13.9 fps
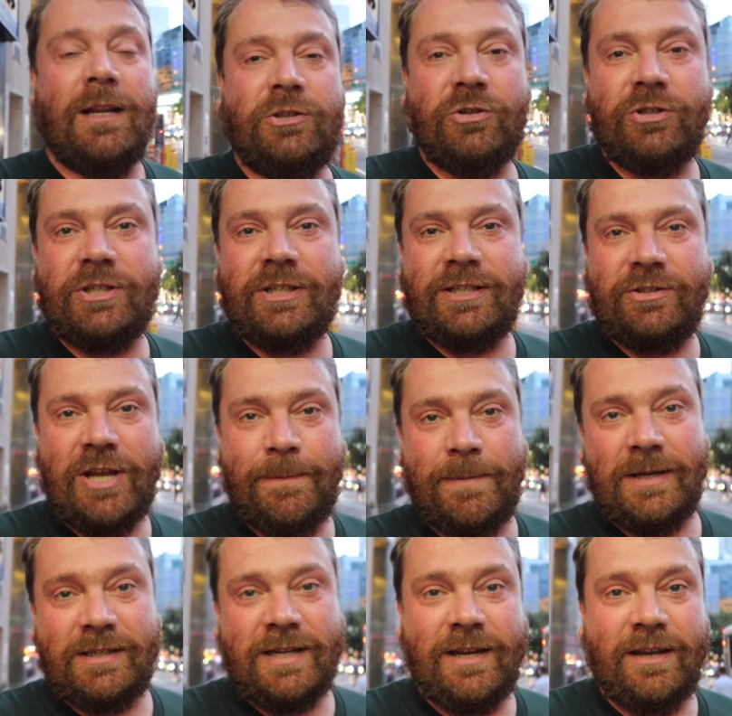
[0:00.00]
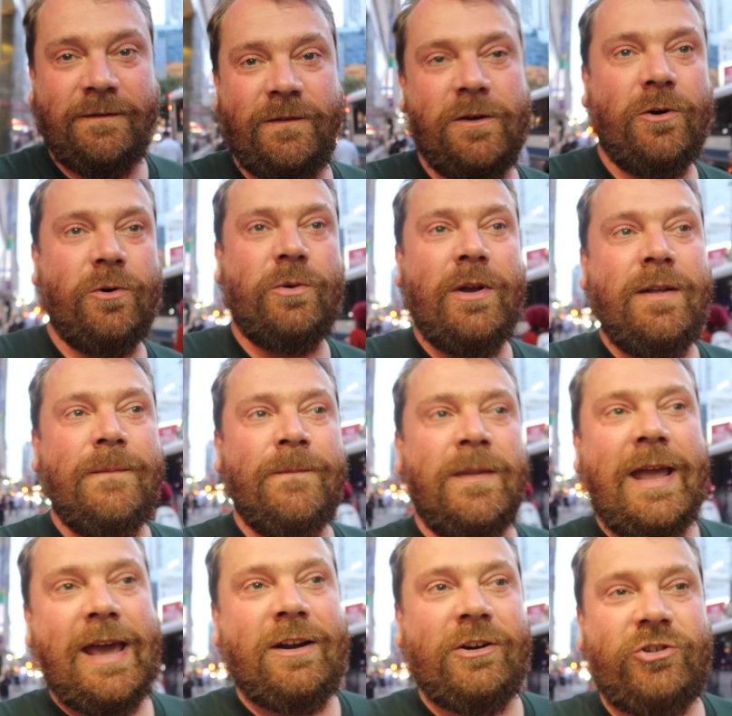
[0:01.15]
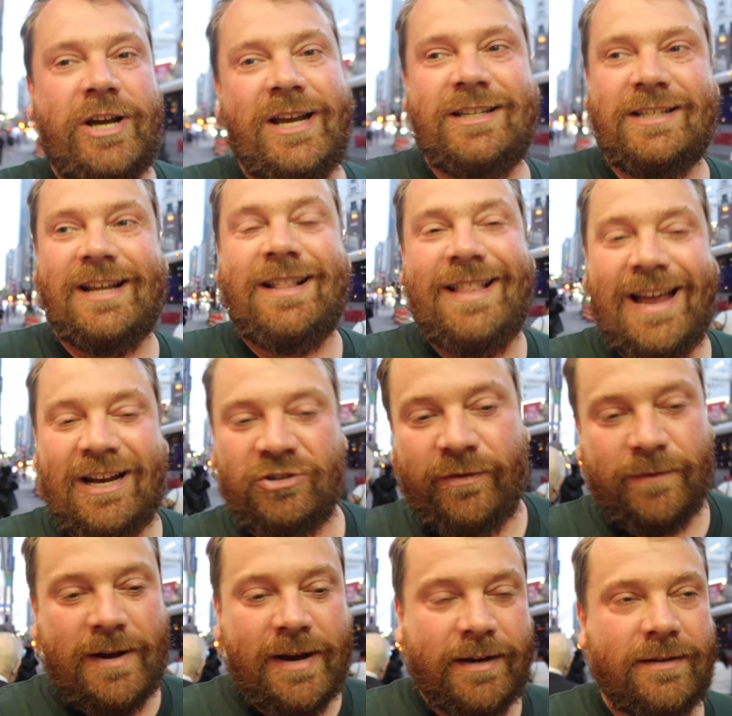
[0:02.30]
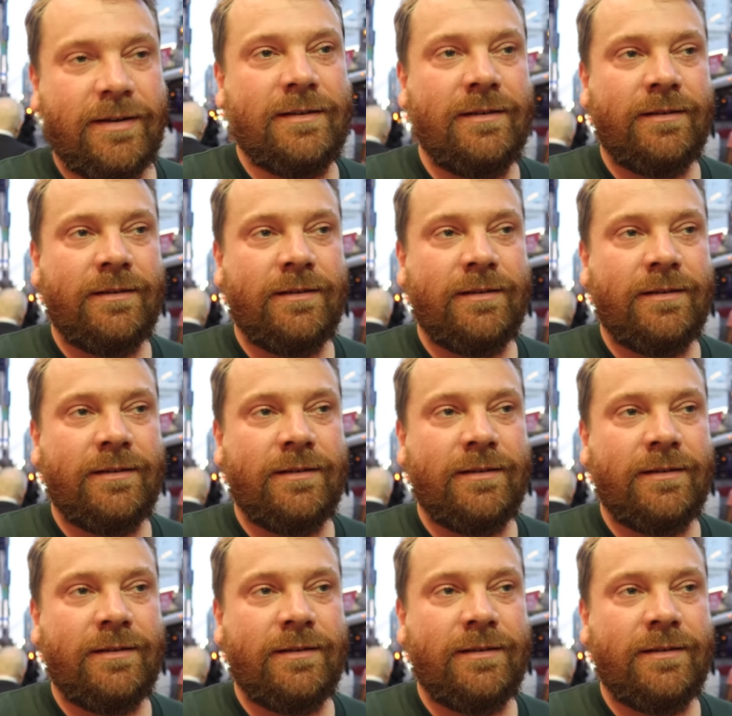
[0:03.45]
as soon as you step in the city, you feel energized and electrified.